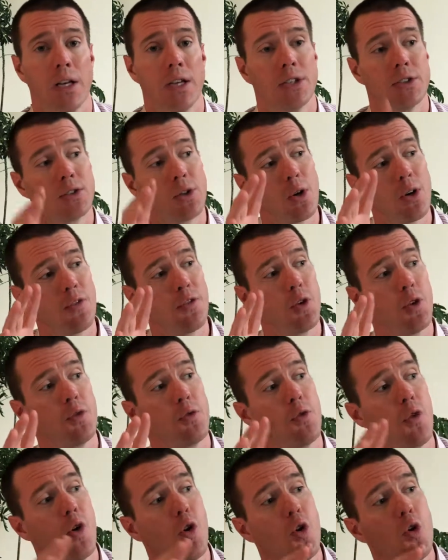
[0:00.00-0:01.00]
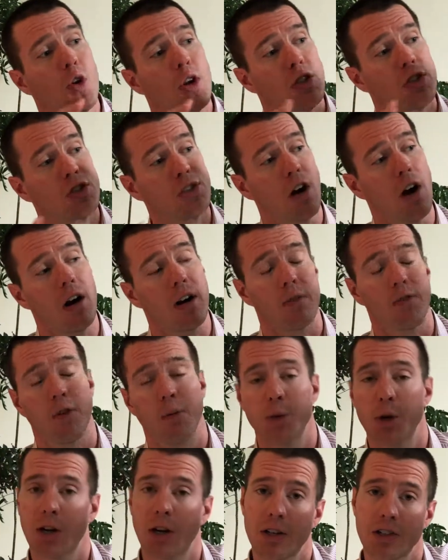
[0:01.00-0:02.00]
So if you've started from
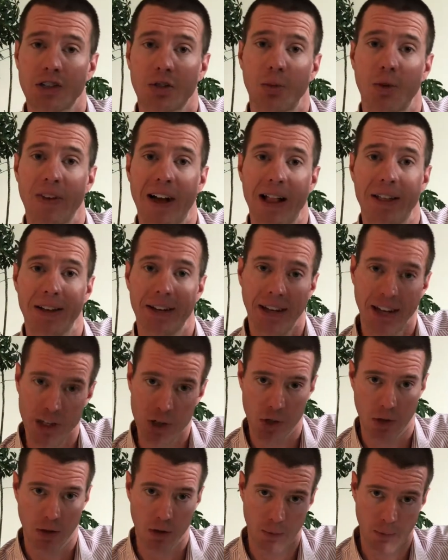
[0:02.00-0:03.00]
your customer validation